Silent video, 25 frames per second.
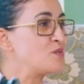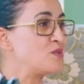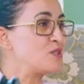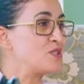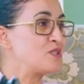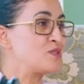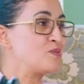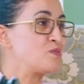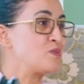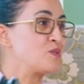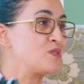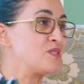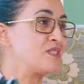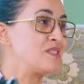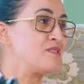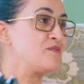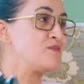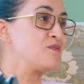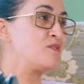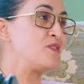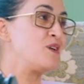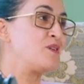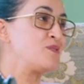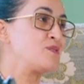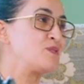which was
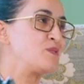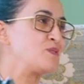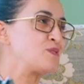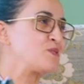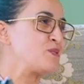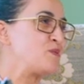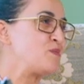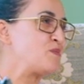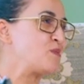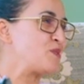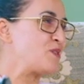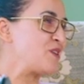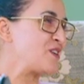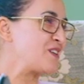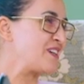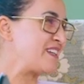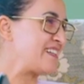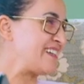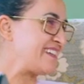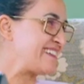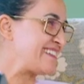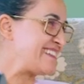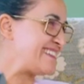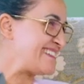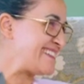involved, also
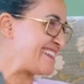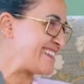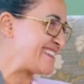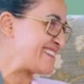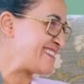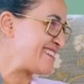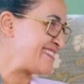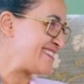Moroccan architecture.